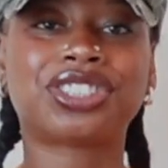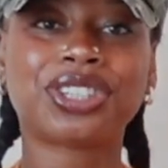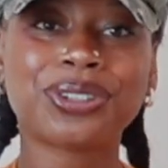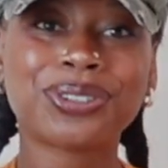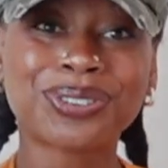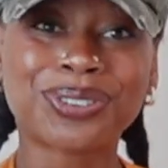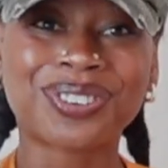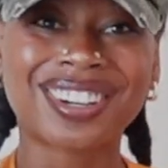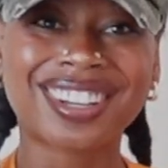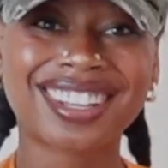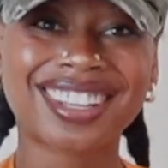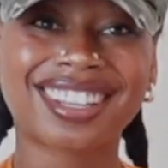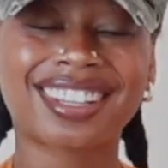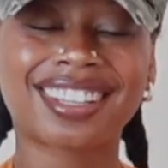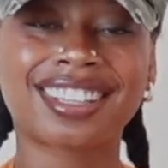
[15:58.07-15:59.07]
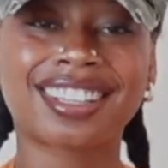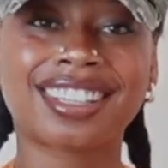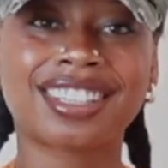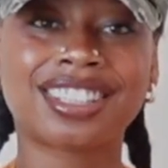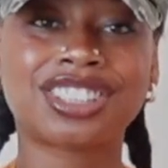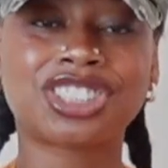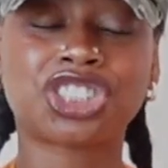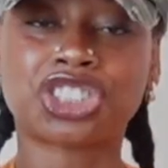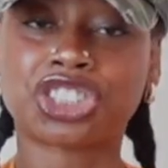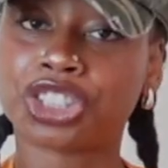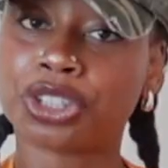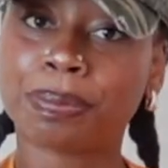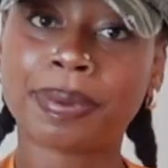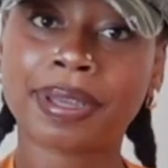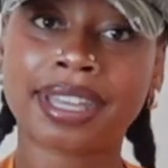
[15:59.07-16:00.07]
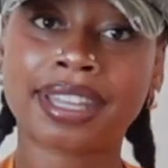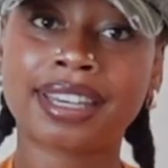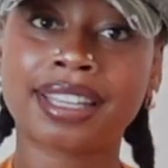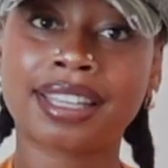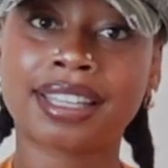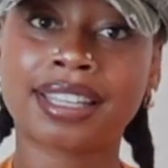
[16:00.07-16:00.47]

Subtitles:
you. Stupid.